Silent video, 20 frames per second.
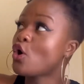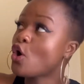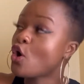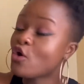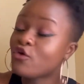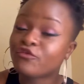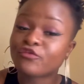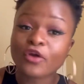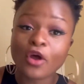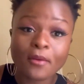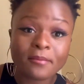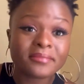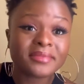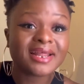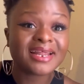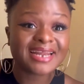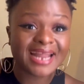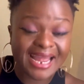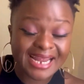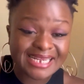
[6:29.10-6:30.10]
From
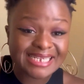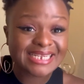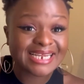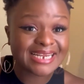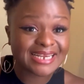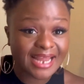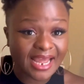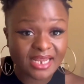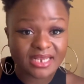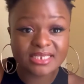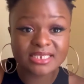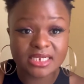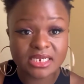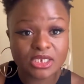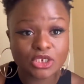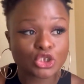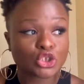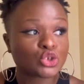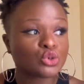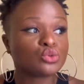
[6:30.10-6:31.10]
the
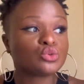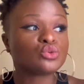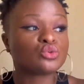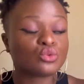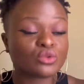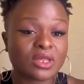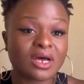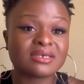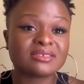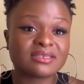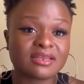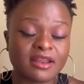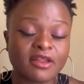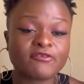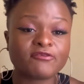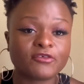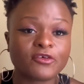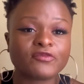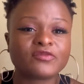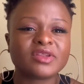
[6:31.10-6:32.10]
1990s to
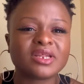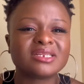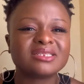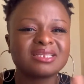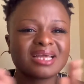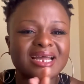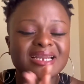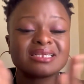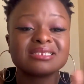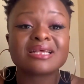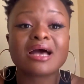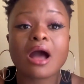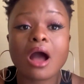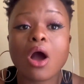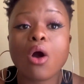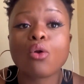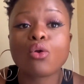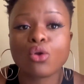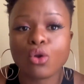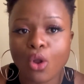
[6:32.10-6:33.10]
2015, that is
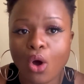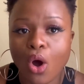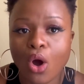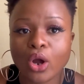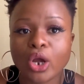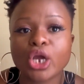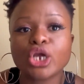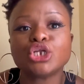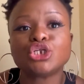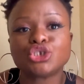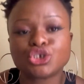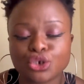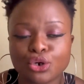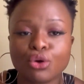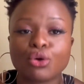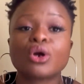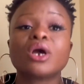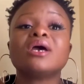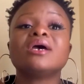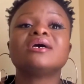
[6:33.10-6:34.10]
how long it
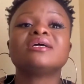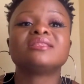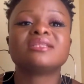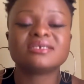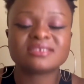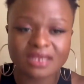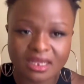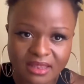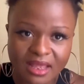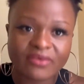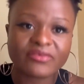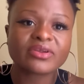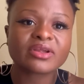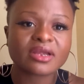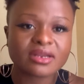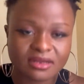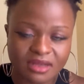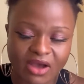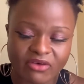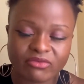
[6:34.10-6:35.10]
took the South
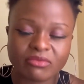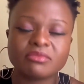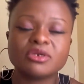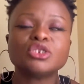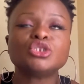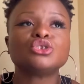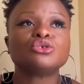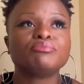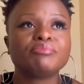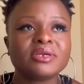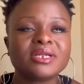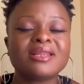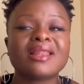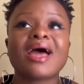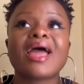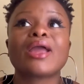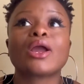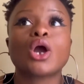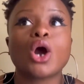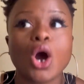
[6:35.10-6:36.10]
African government to be
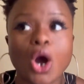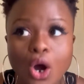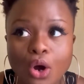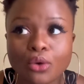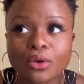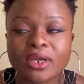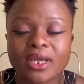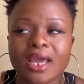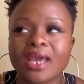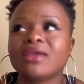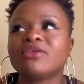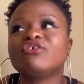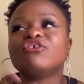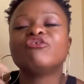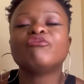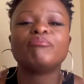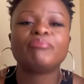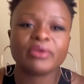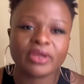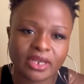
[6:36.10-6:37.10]
like, okay,
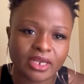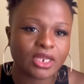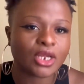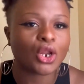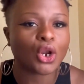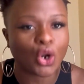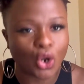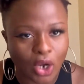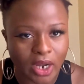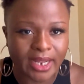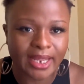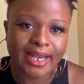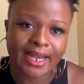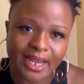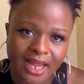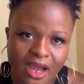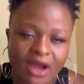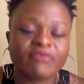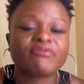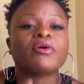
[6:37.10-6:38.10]
you've been here long
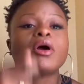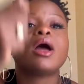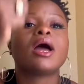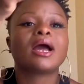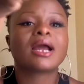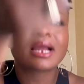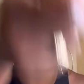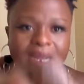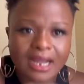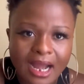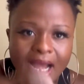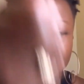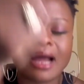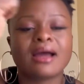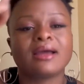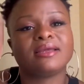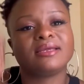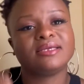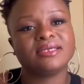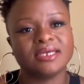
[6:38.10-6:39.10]
enough, gah!
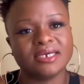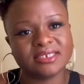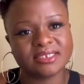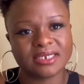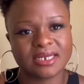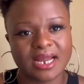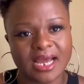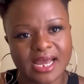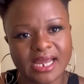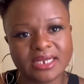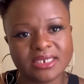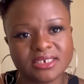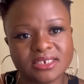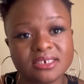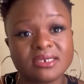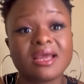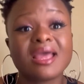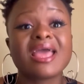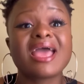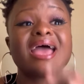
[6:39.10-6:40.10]
Here's an
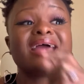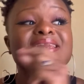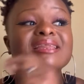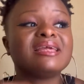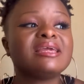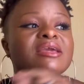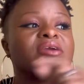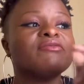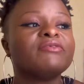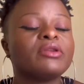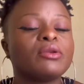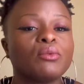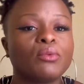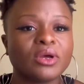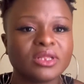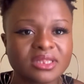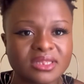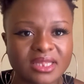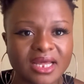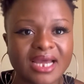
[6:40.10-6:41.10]
ID. And even
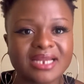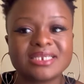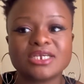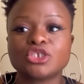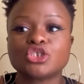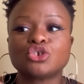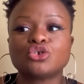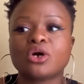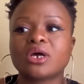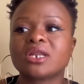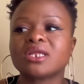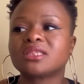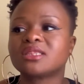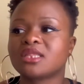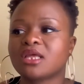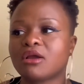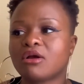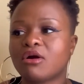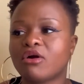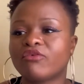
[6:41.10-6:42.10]
with that, it's not a
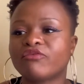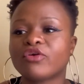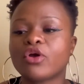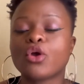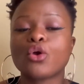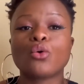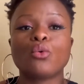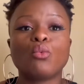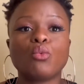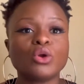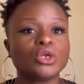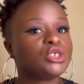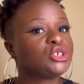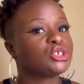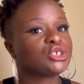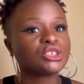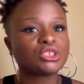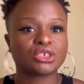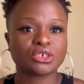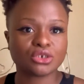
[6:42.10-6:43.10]
thing of we
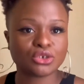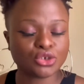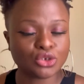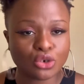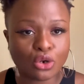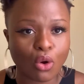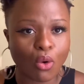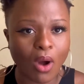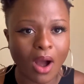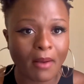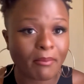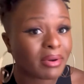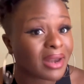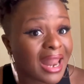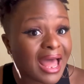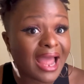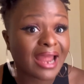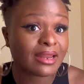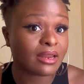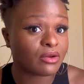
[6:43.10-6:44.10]
just, you know,
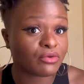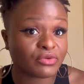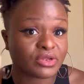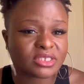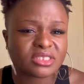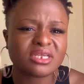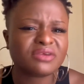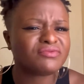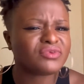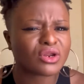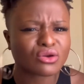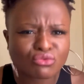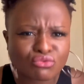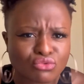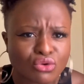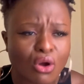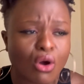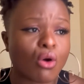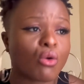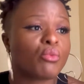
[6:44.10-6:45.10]
applied and received it.
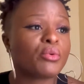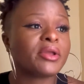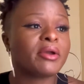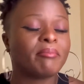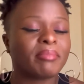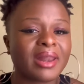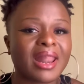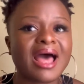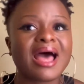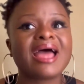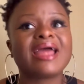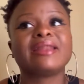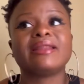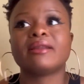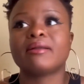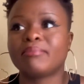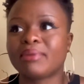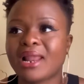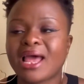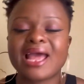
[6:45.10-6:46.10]
No, we applied and
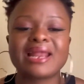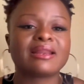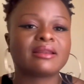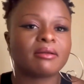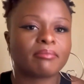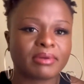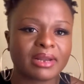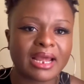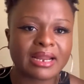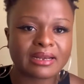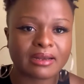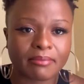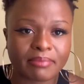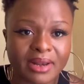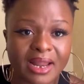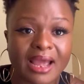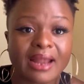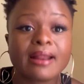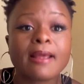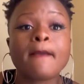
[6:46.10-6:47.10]
applied and applied and
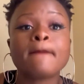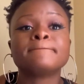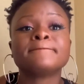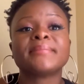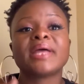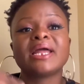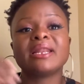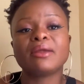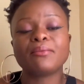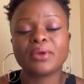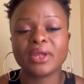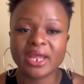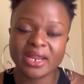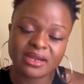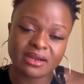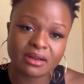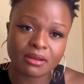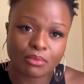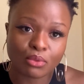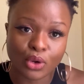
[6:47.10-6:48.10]
applied, and then we
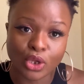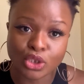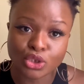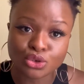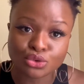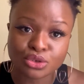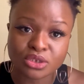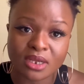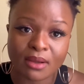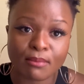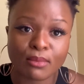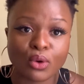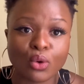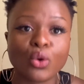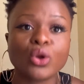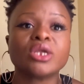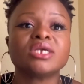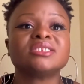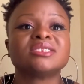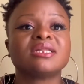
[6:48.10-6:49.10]
ended up going to some
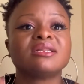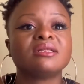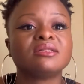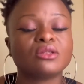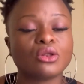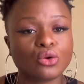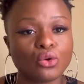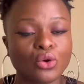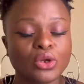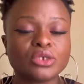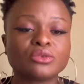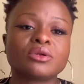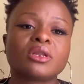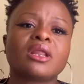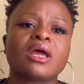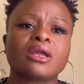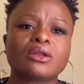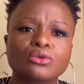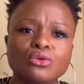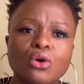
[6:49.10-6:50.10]
lawyers, and then the lawyers were
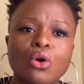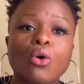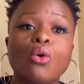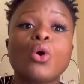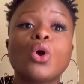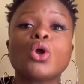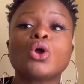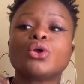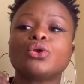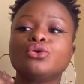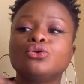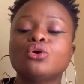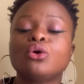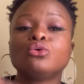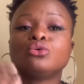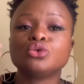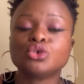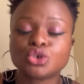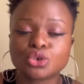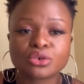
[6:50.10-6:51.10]
like, no, you know,
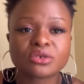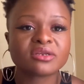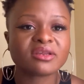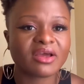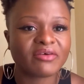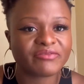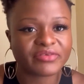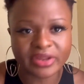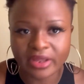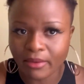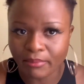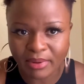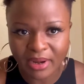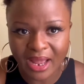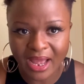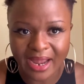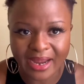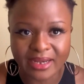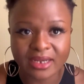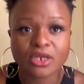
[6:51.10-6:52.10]
you shouldn't have
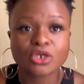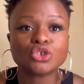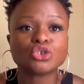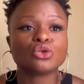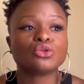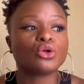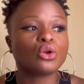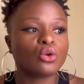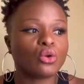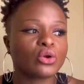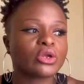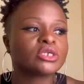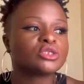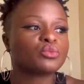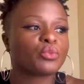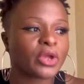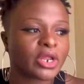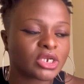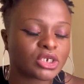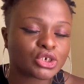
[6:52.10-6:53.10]
reapplied. So the lawyers
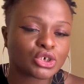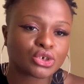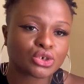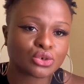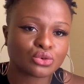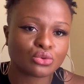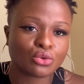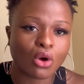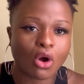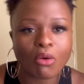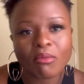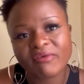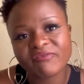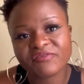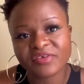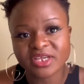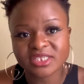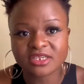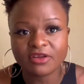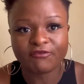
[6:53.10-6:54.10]
went to Home
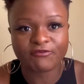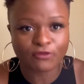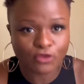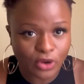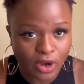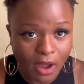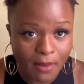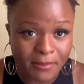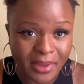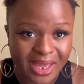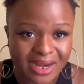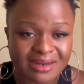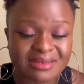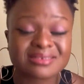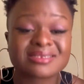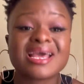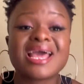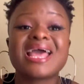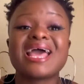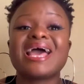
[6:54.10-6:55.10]
Affairs and fought our
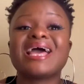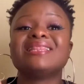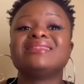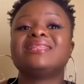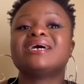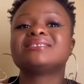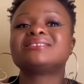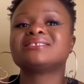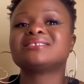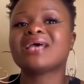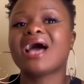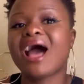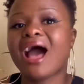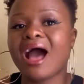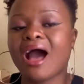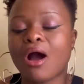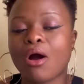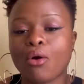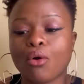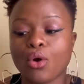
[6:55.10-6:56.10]
battles, and that is
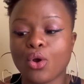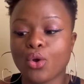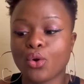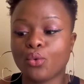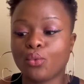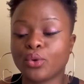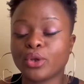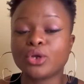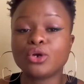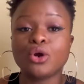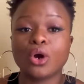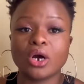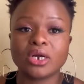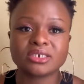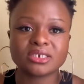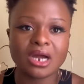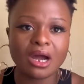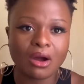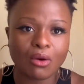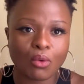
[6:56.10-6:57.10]
how we
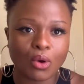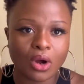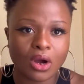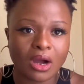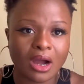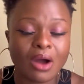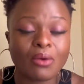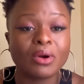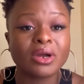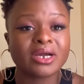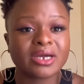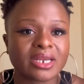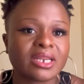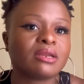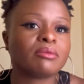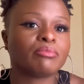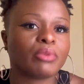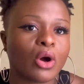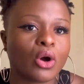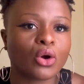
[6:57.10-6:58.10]
got our
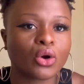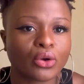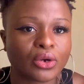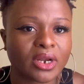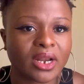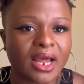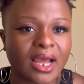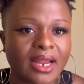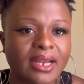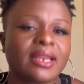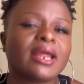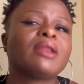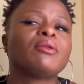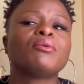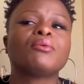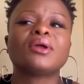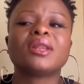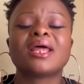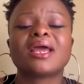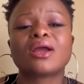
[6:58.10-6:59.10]
green barcoded ID. And we
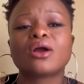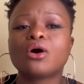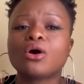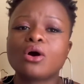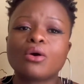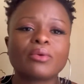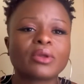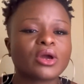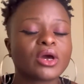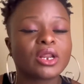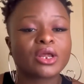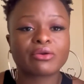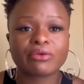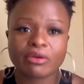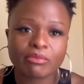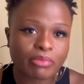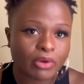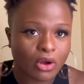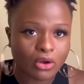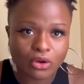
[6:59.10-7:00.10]
were like, oh, we got a
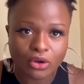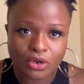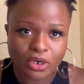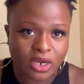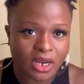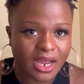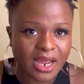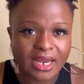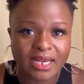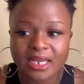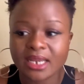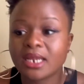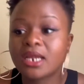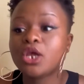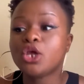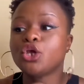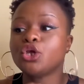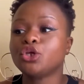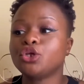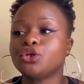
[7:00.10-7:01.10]
green barcoded ID,
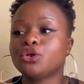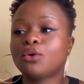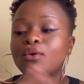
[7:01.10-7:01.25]
you know,